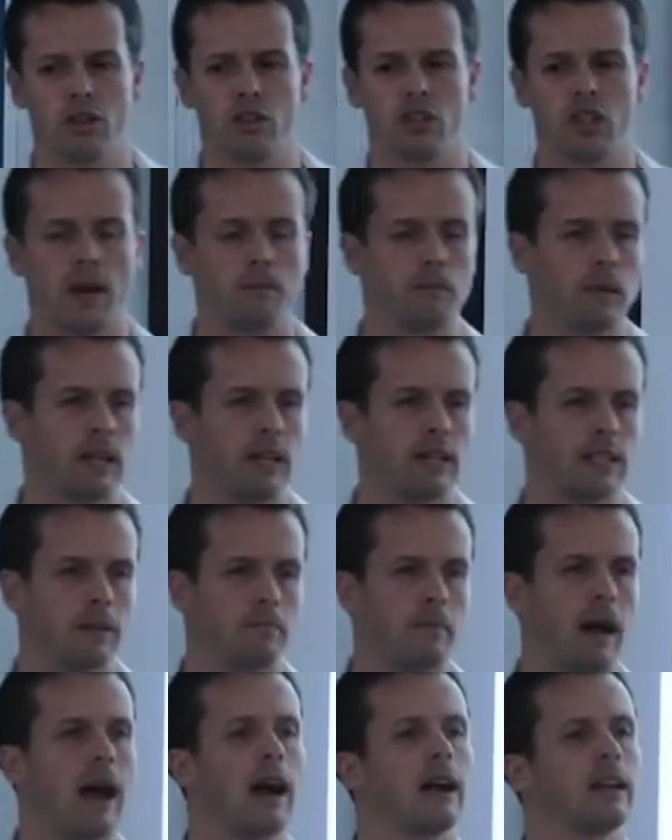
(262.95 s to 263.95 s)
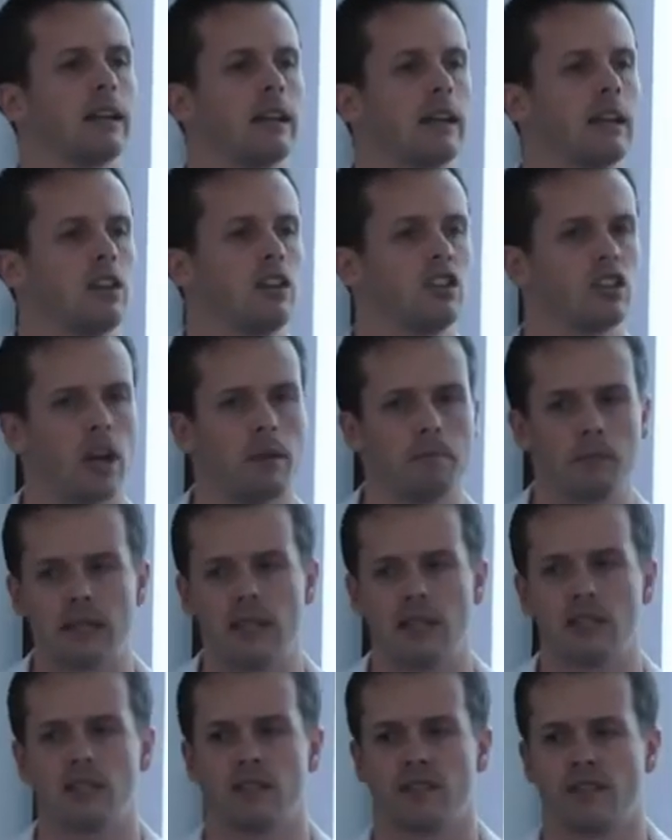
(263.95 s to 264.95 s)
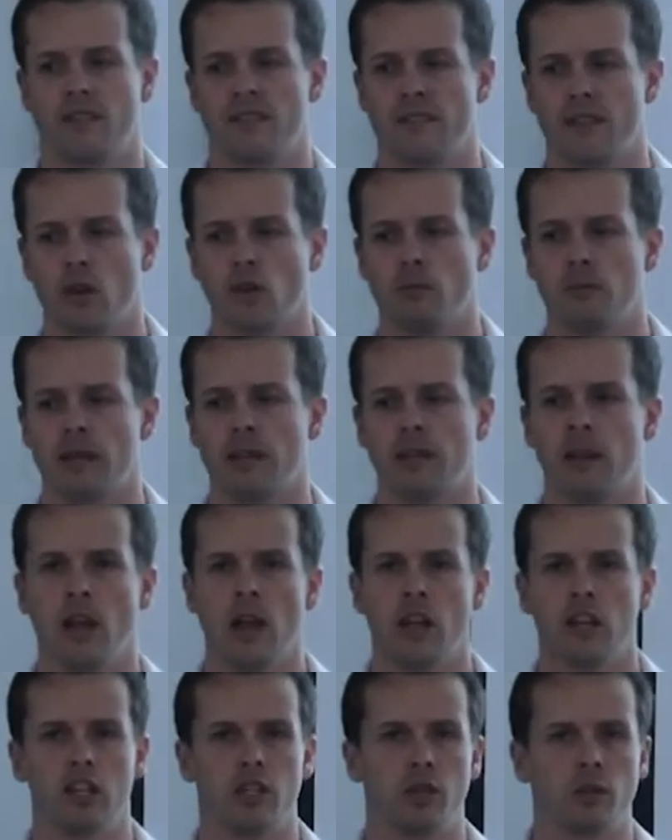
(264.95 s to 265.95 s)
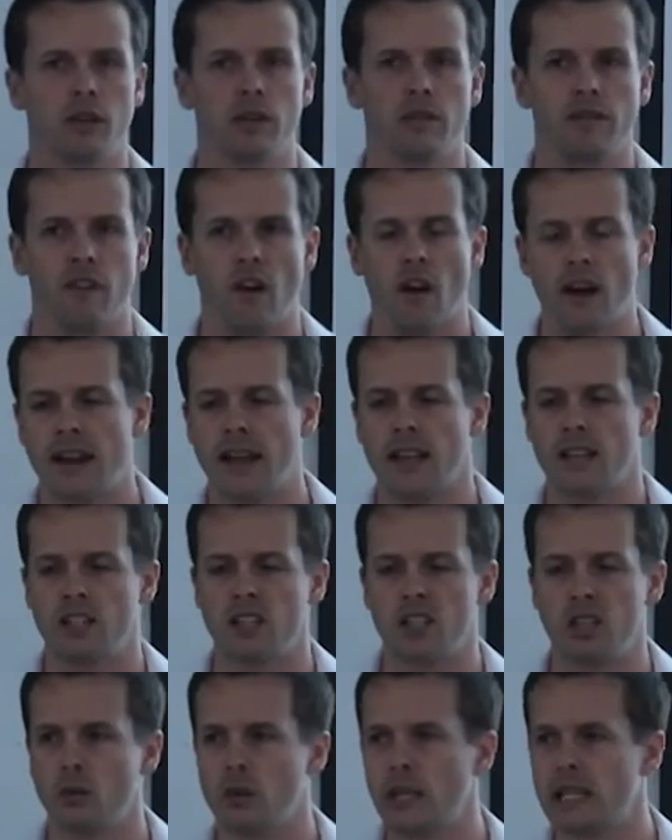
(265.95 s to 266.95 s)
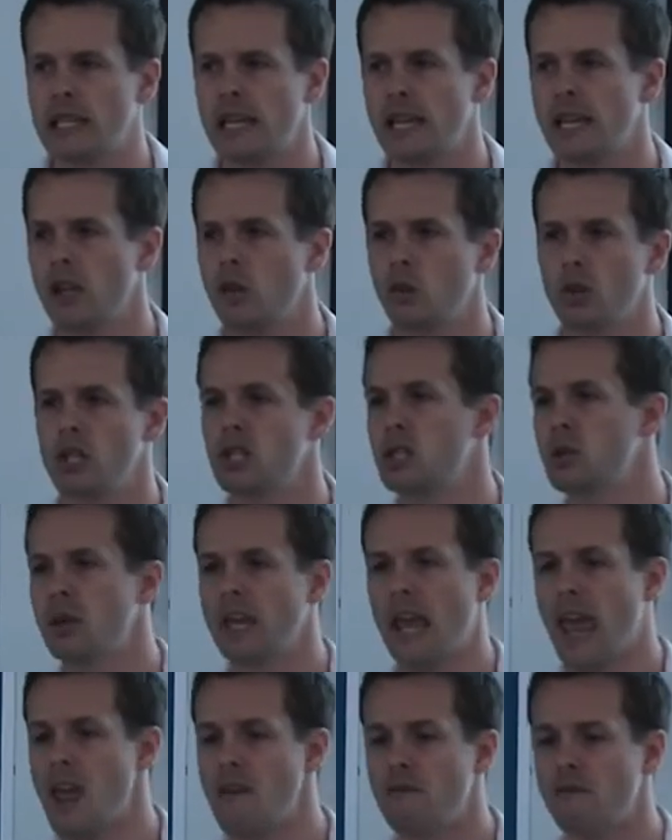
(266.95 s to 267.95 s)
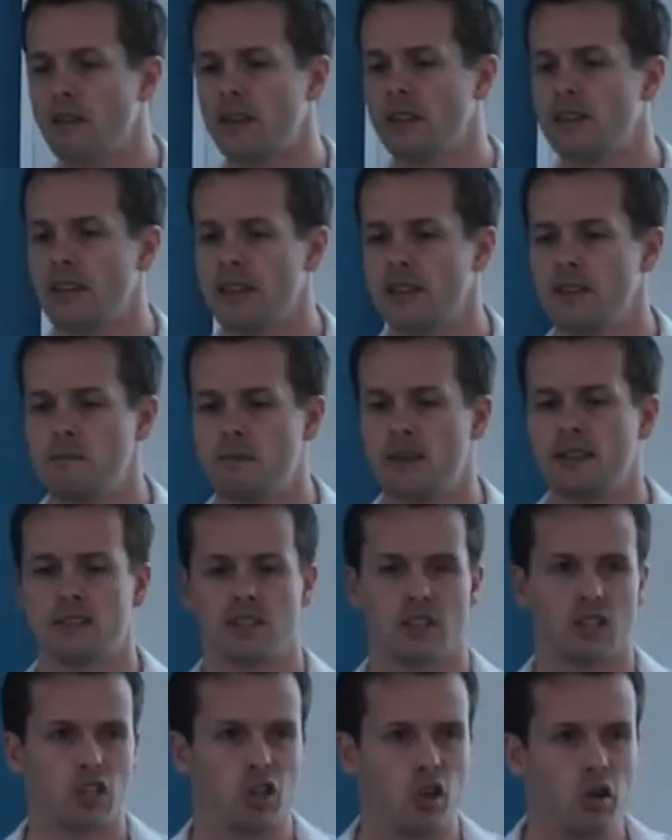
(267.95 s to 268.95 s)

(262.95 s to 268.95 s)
You're jumping into marketing, you're jumping into fulfillment, you're doing finance, you're doing legal, you're doing everything in the business.